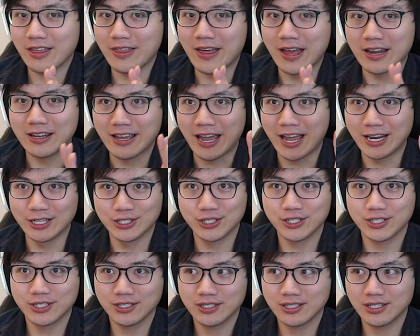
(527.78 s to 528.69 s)
that
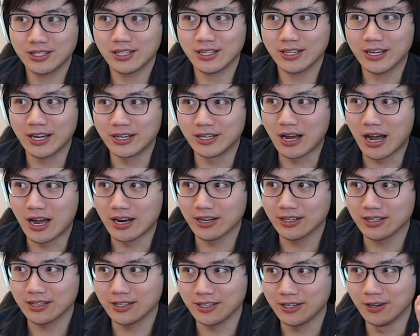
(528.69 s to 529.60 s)
Kench cannot
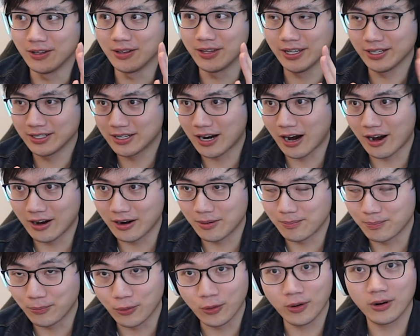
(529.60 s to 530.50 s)
kill the entire
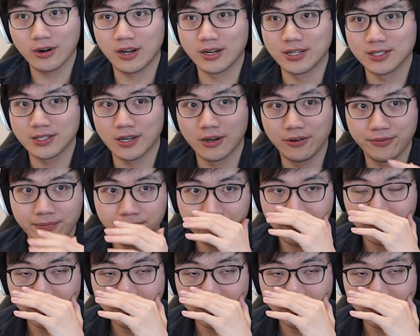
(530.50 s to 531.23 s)
board on his own.